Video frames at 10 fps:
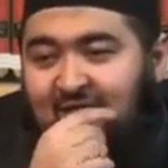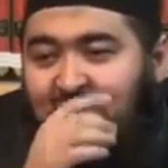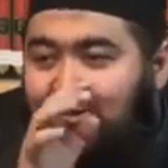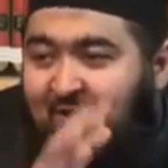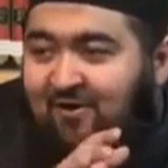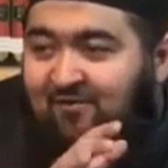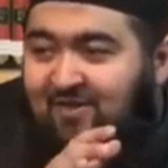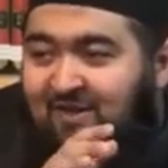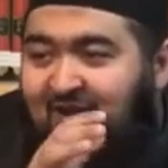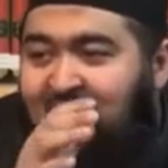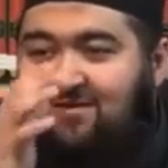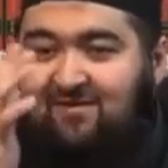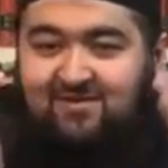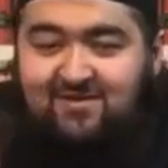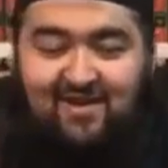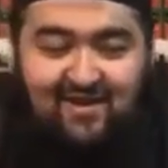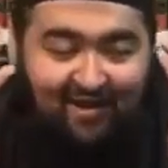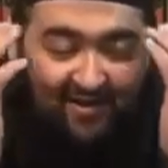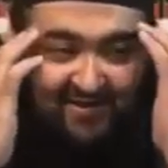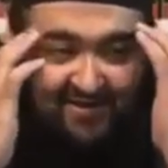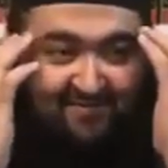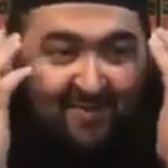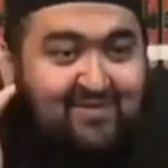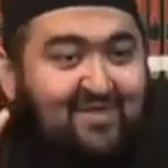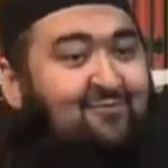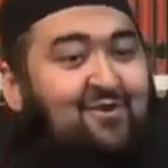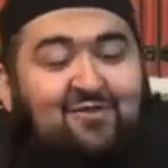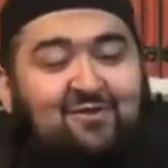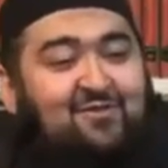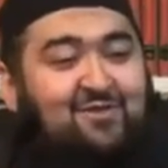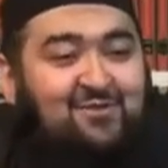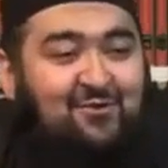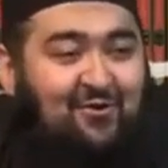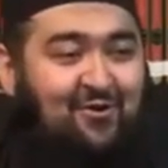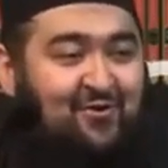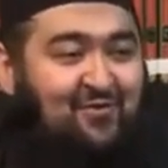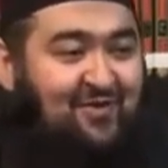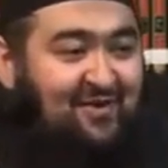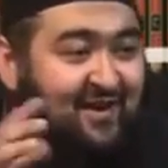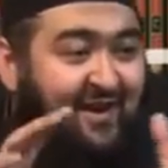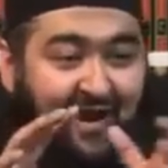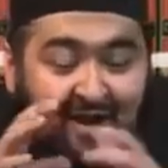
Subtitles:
Now, a lot of the uncles and aunties, they may be thinking, what on earth is going on over here?